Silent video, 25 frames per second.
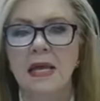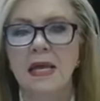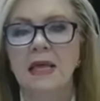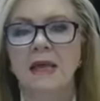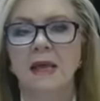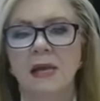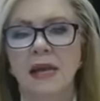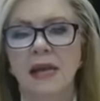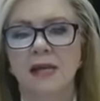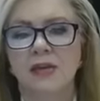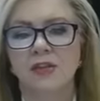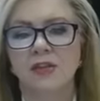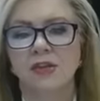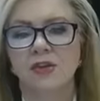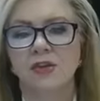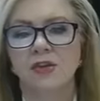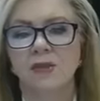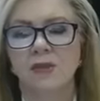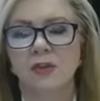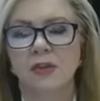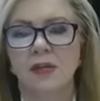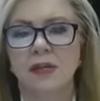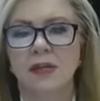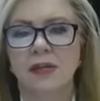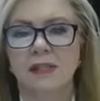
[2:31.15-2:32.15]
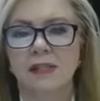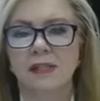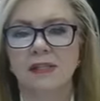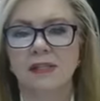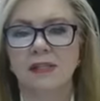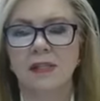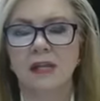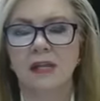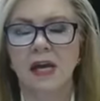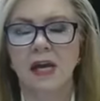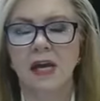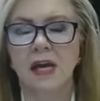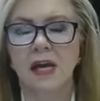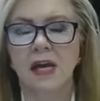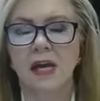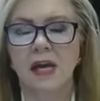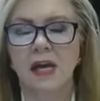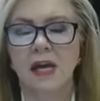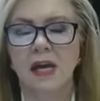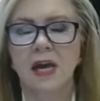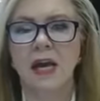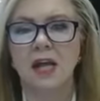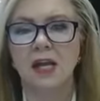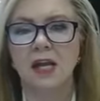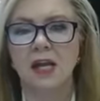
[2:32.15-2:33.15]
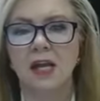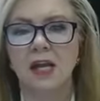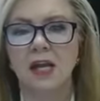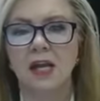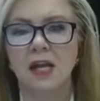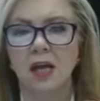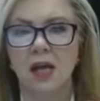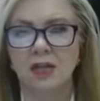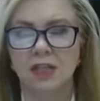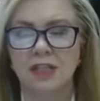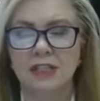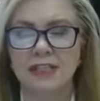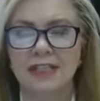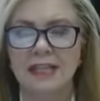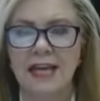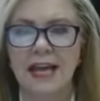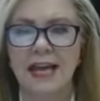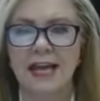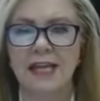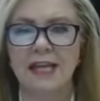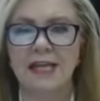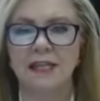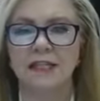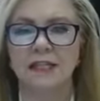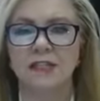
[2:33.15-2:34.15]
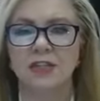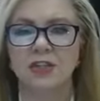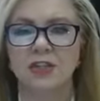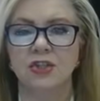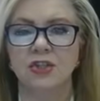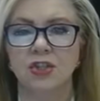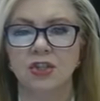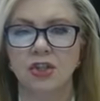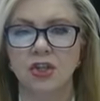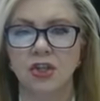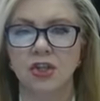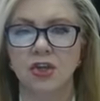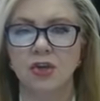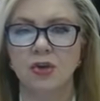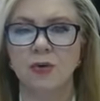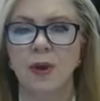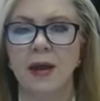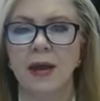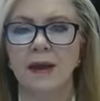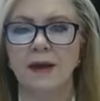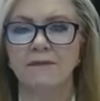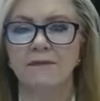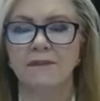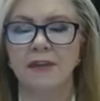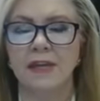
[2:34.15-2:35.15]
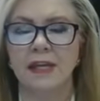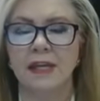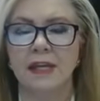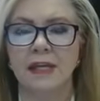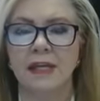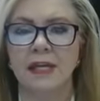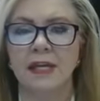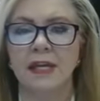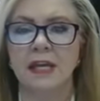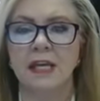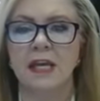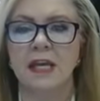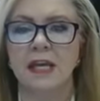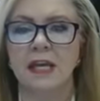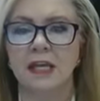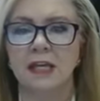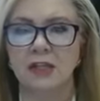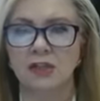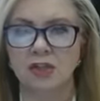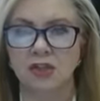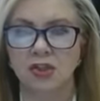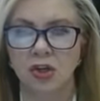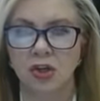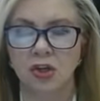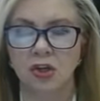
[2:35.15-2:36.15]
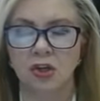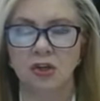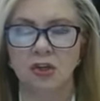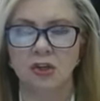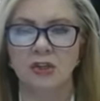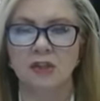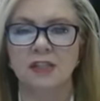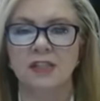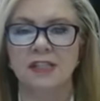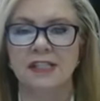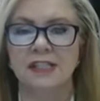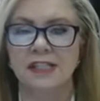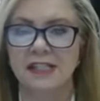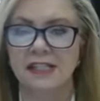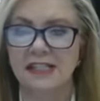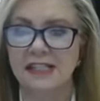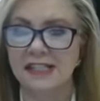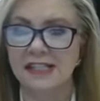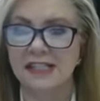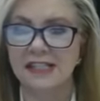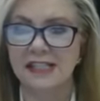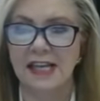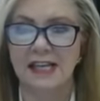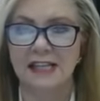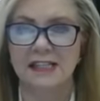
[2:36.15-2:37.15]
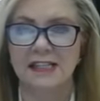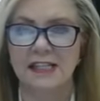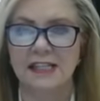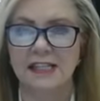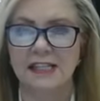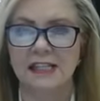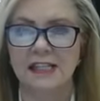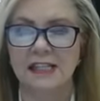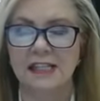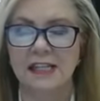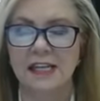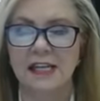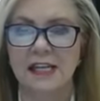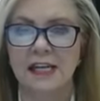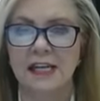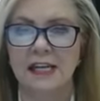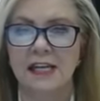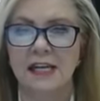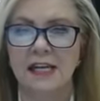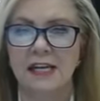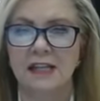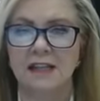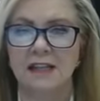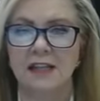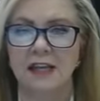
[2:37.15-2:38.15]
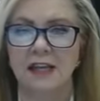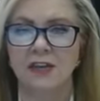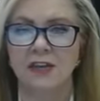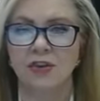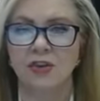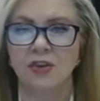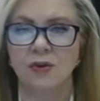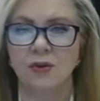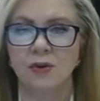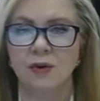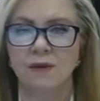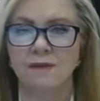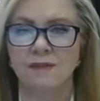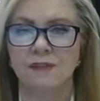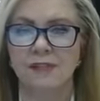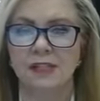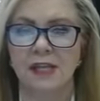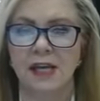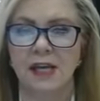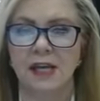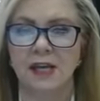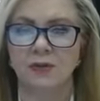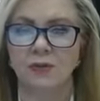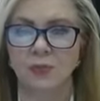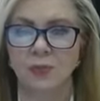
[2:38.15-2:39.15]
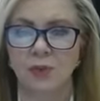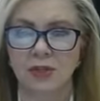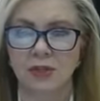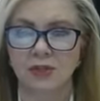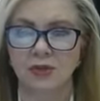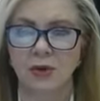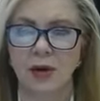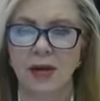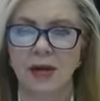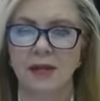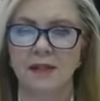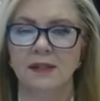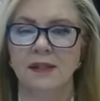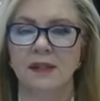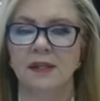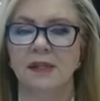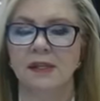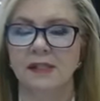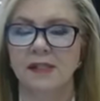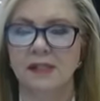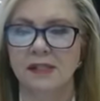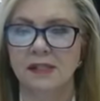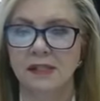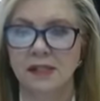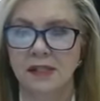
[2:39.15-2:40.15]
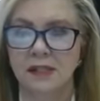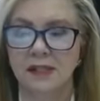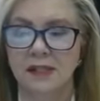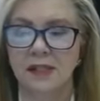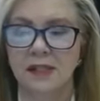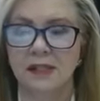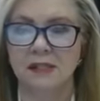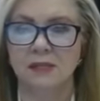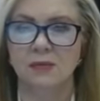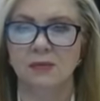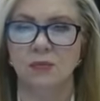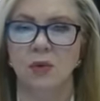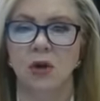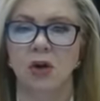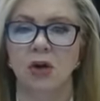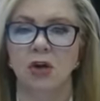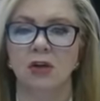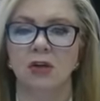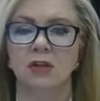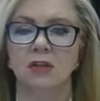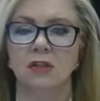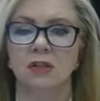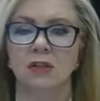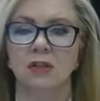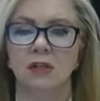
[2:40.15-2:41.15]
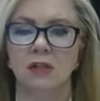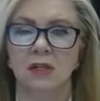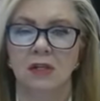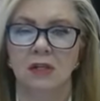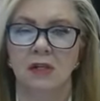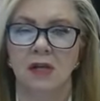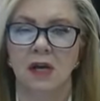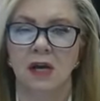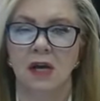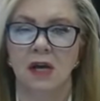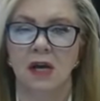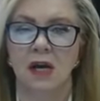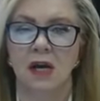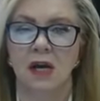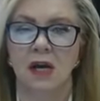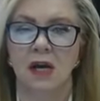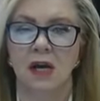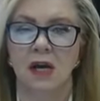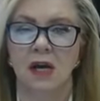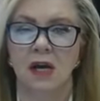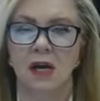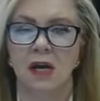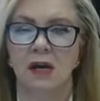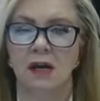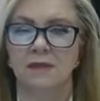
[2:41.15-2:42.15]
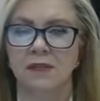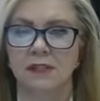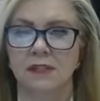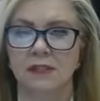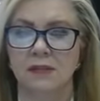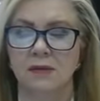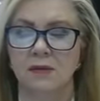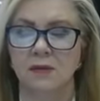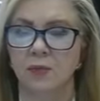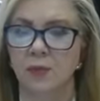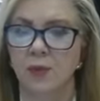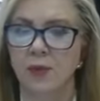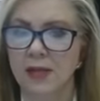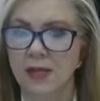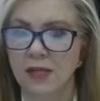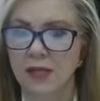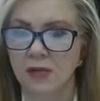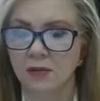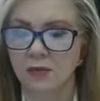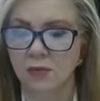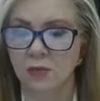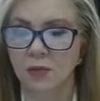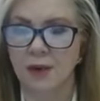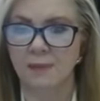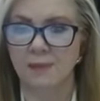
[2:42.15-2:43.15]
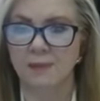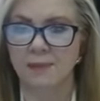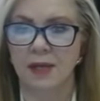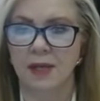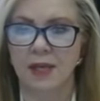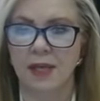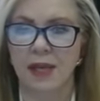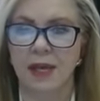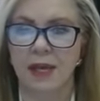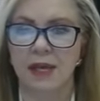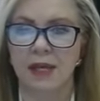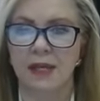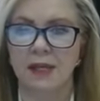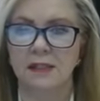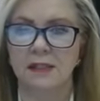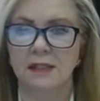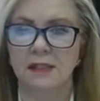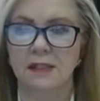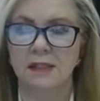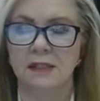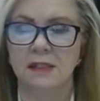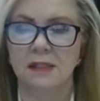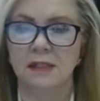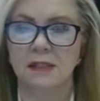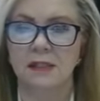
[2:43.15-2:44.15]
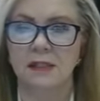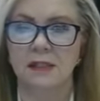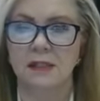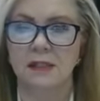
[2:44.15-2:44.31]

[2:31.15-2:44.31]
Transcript: Let me ask you this. To date, do you have any internal successes that you have said, we tried this, this worked, uh, this we can replicate?